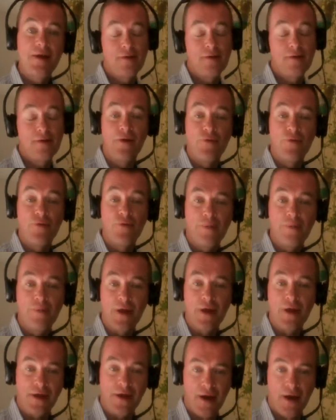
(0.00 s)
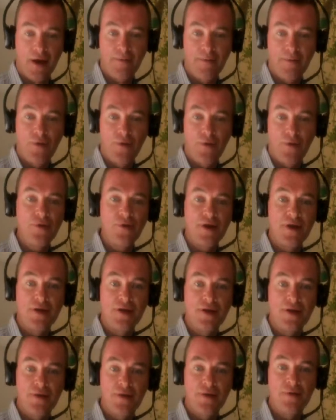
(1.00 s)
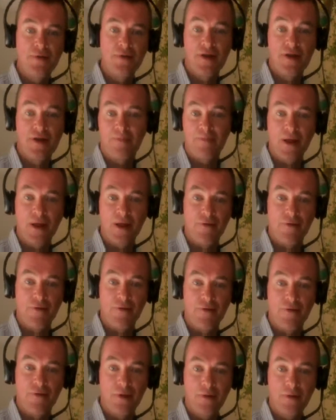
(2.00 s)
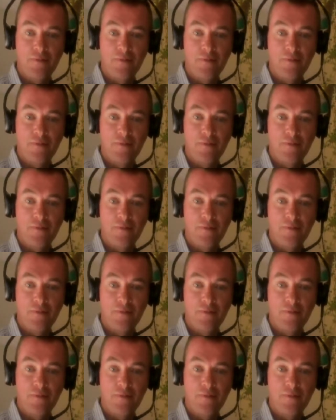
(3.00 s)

In a role-playing game, all you need to do is play a role,